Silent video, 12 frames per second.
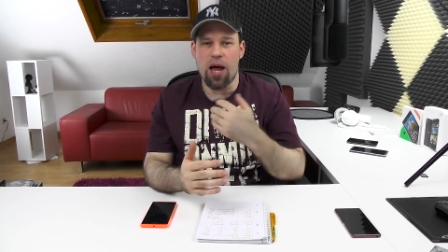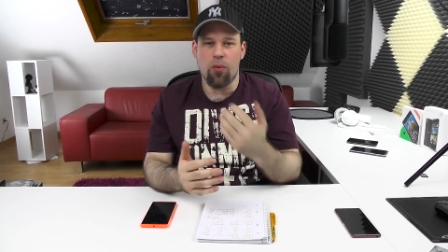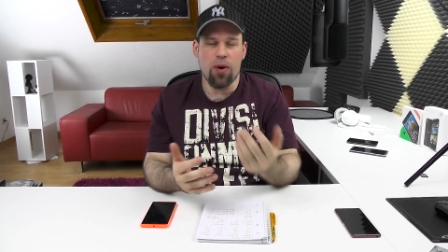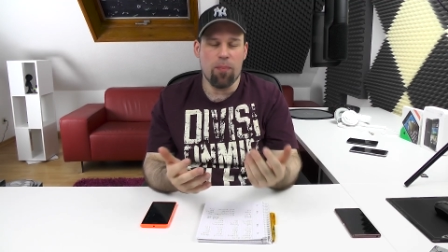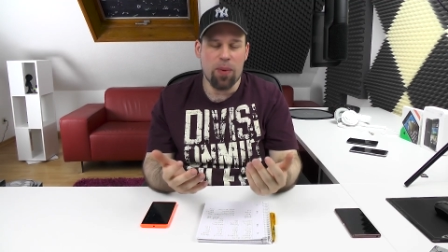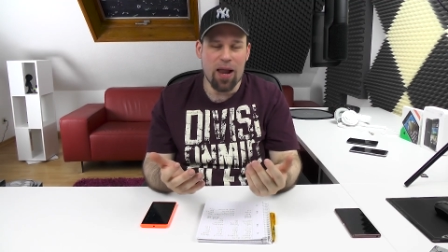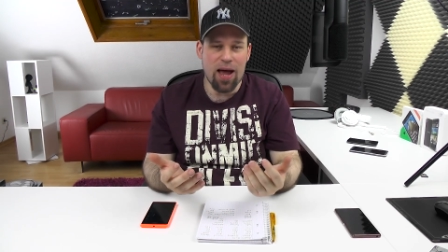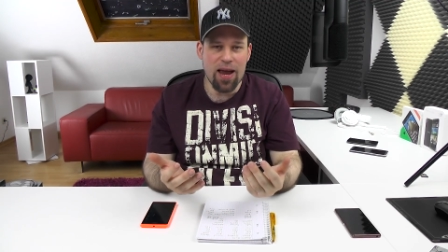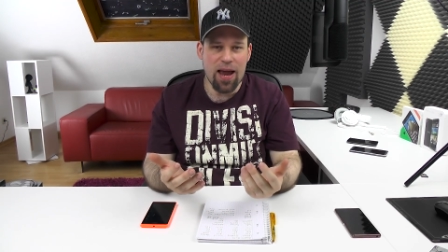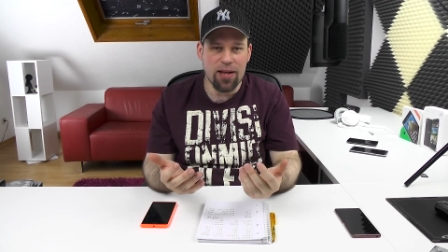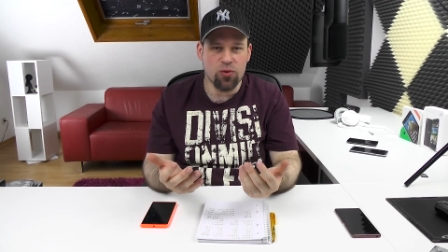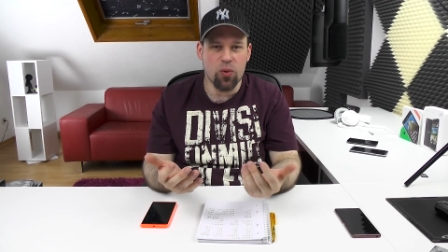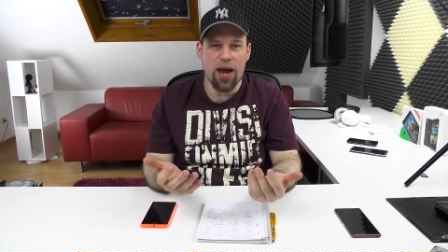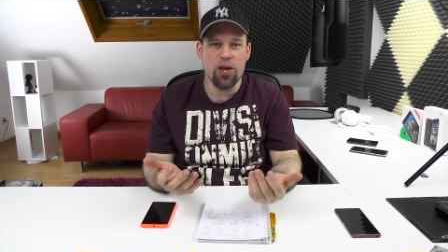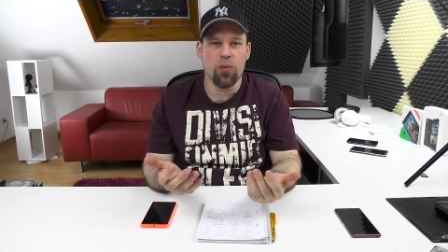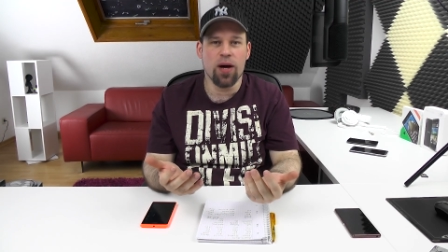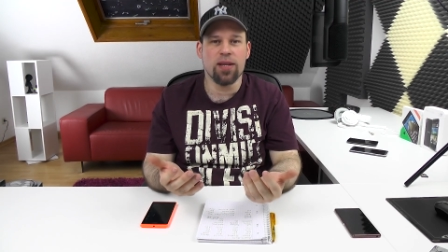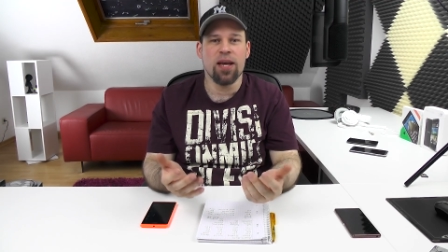reply to
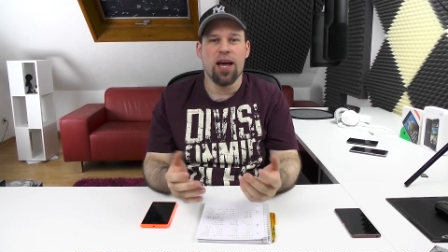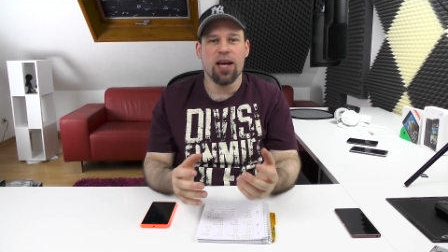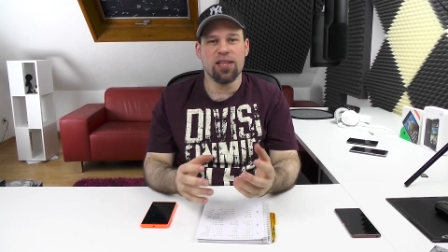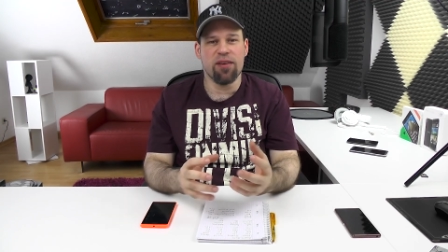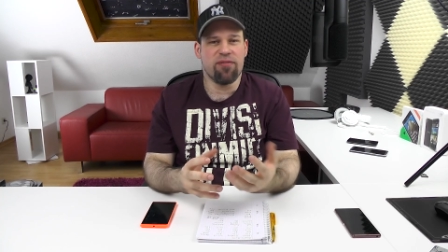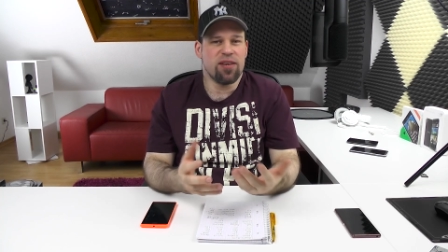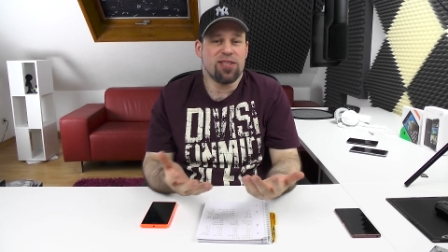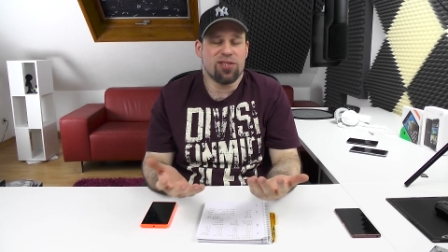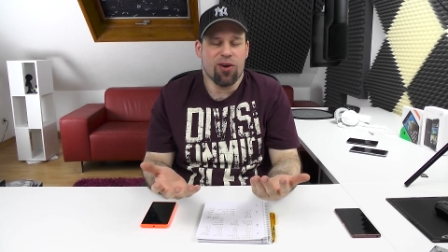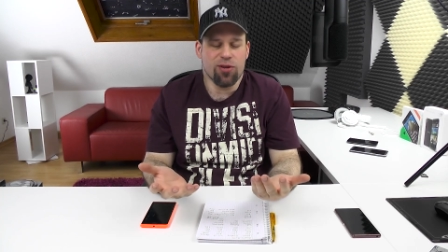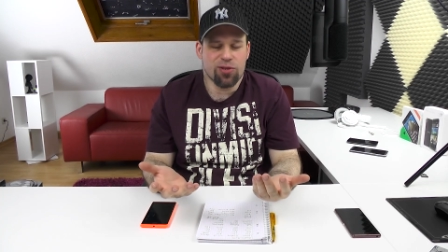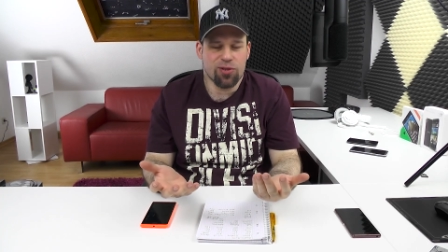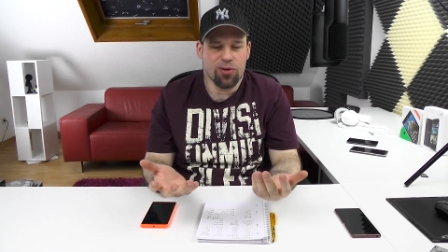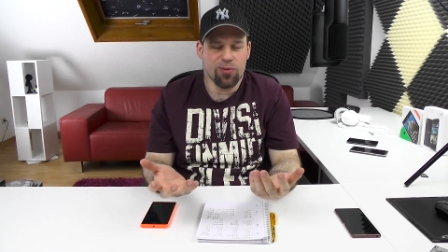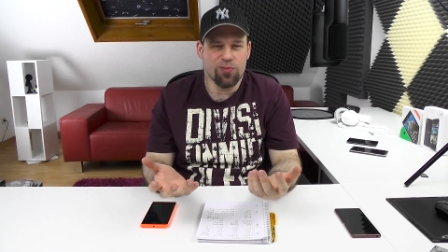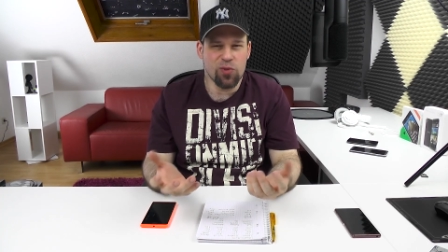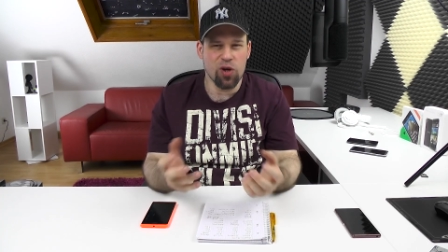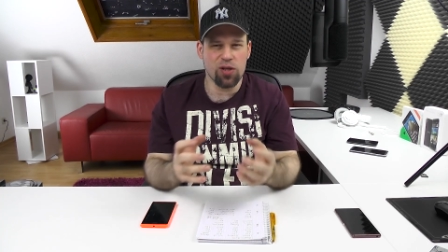anyone, and I think it's also
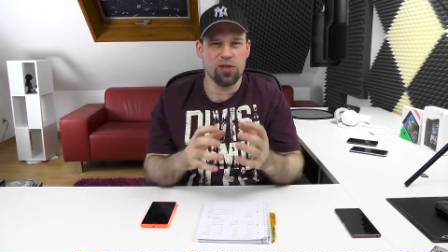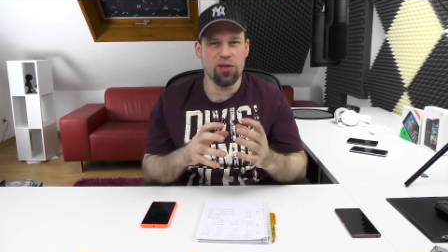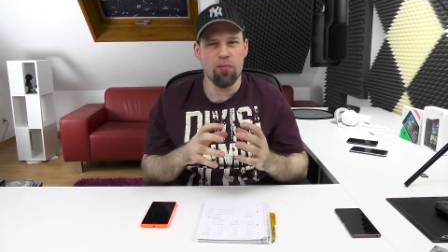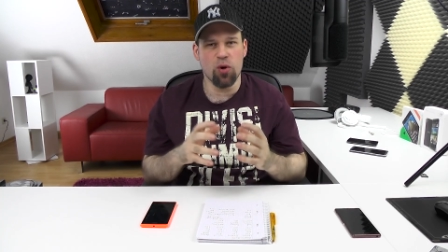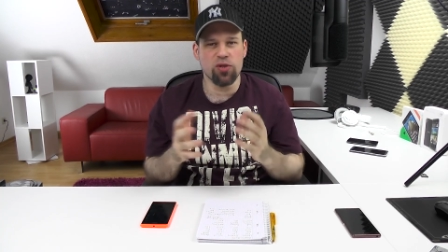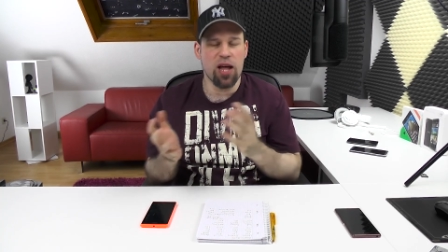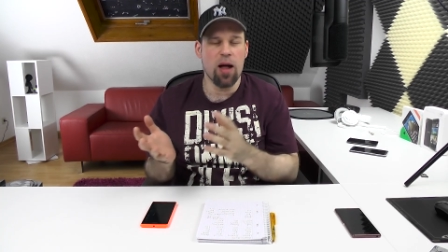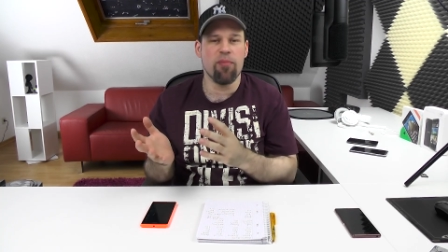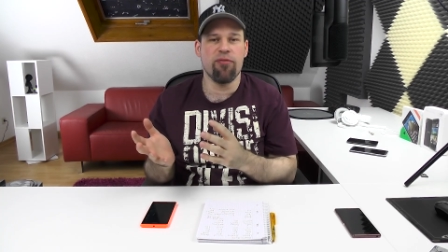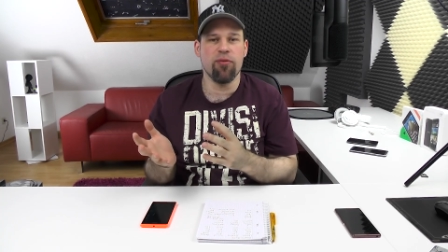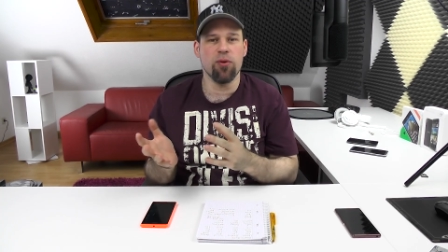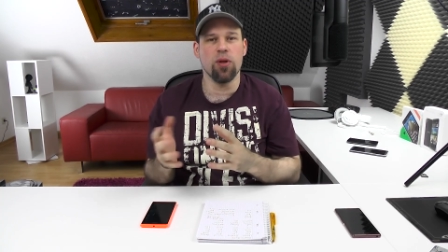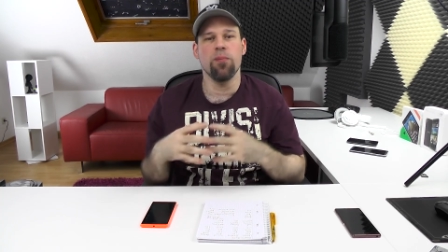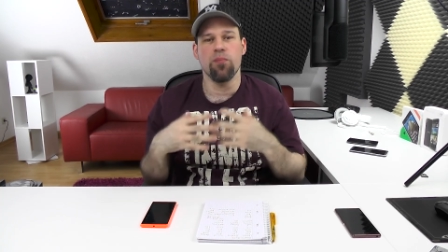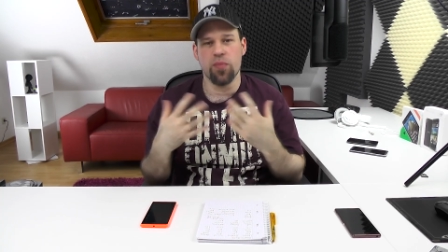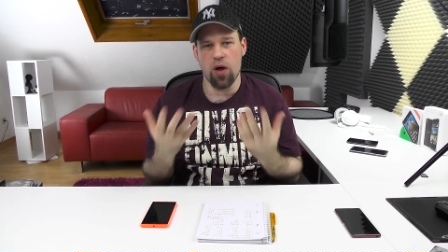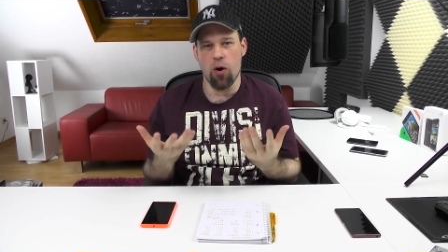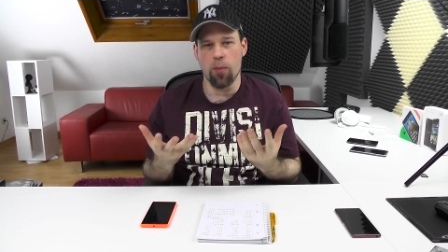not the most helpful
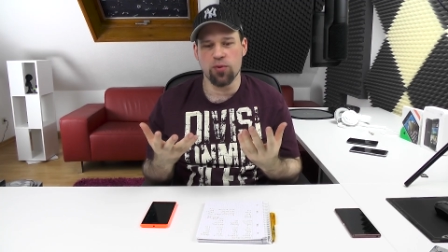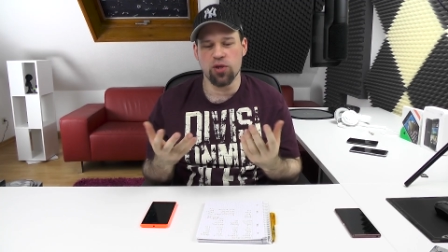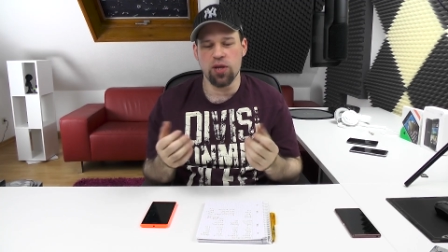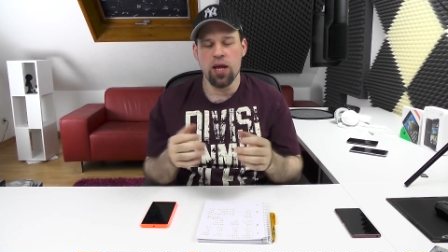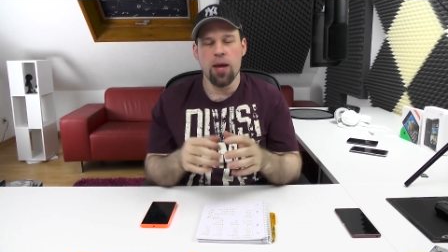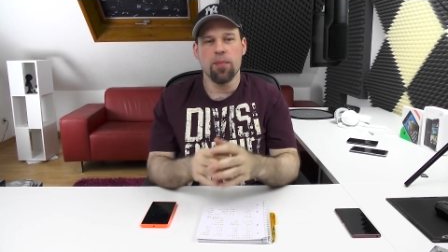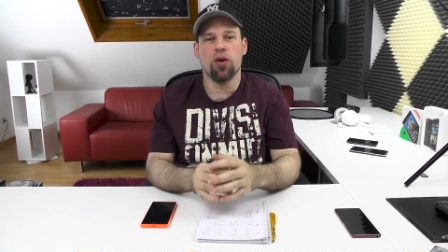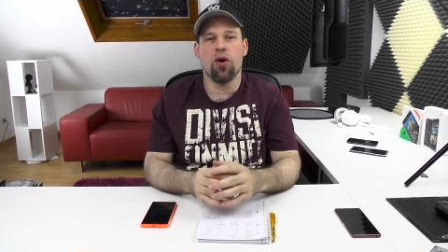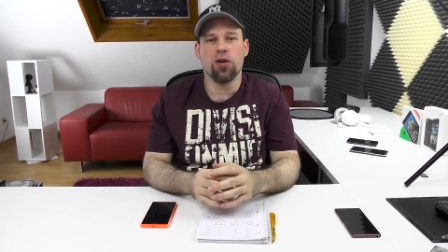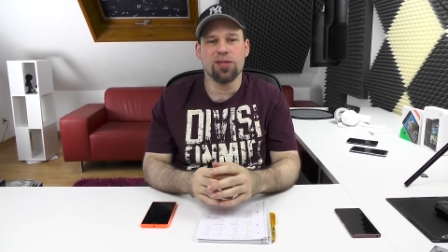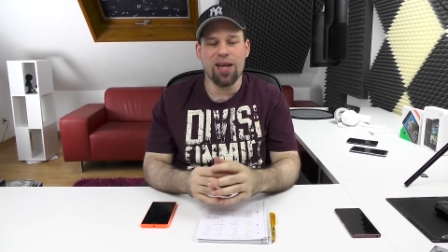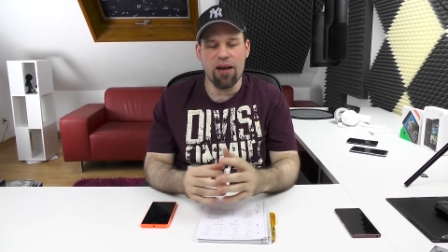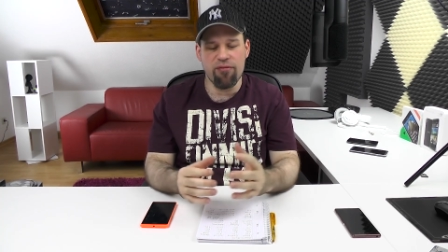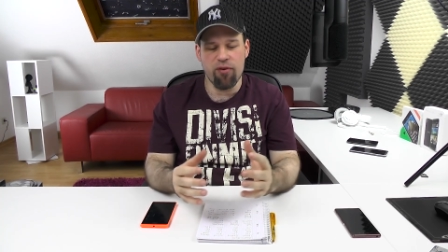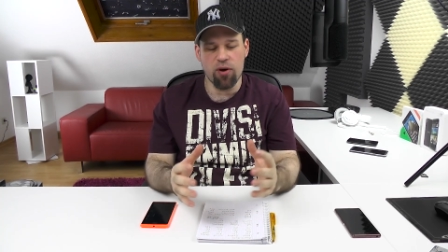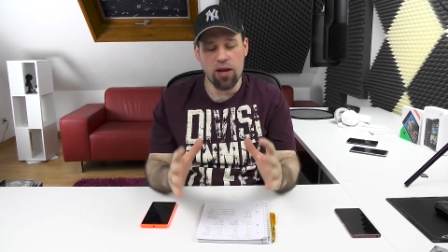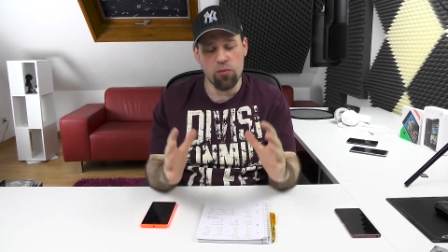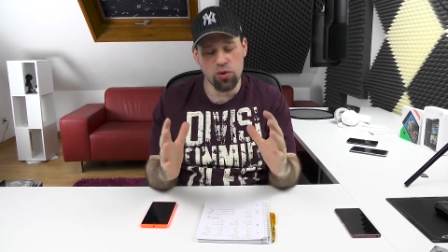option, because I
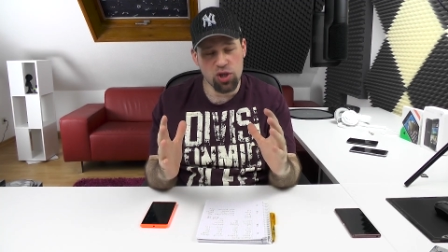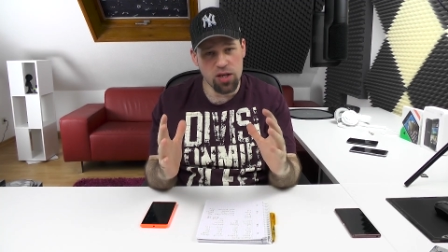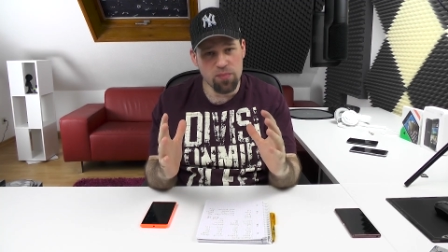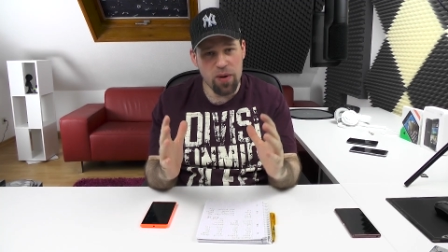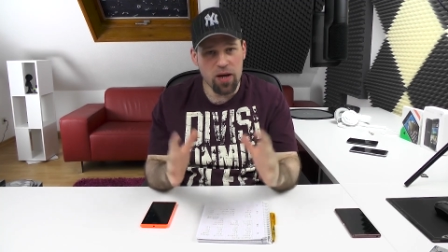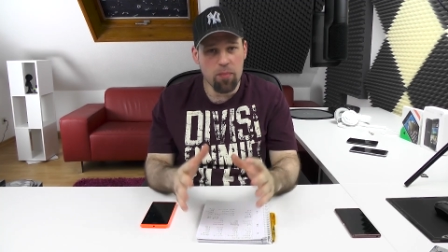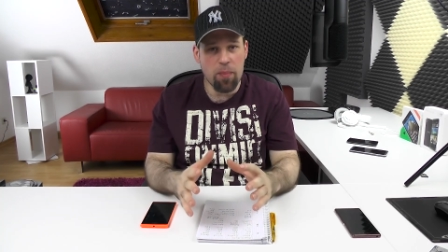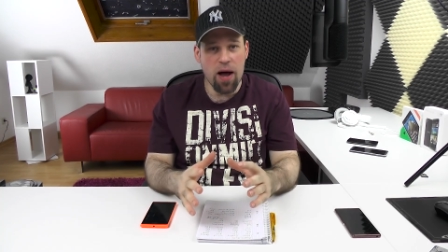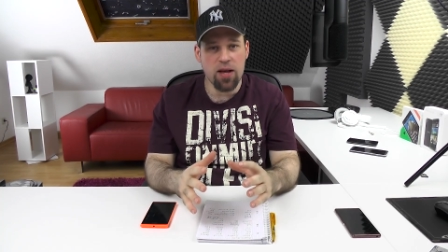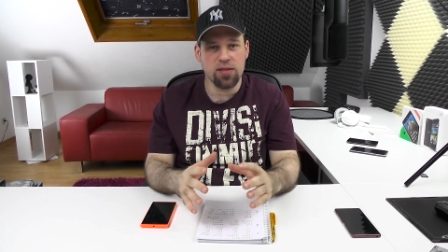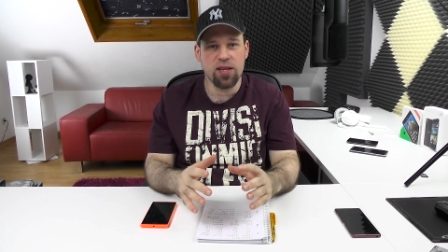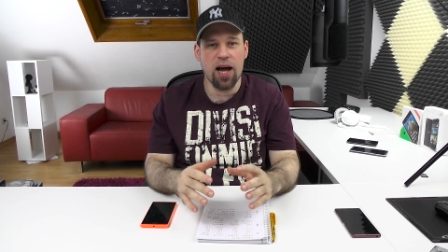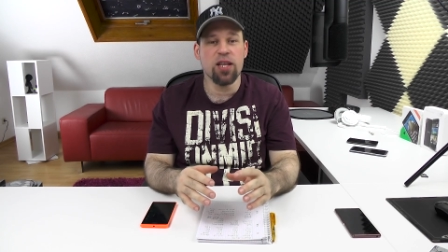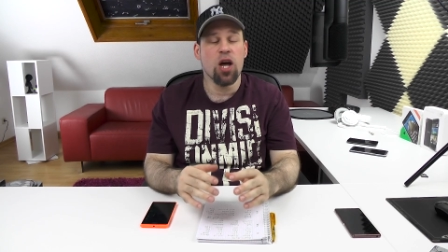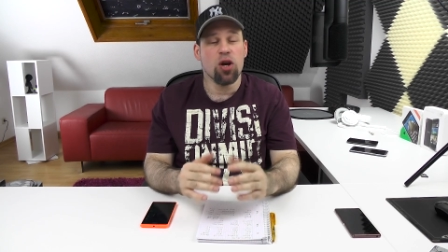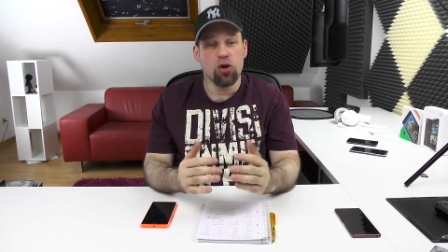thought I would just make a BIOS guide,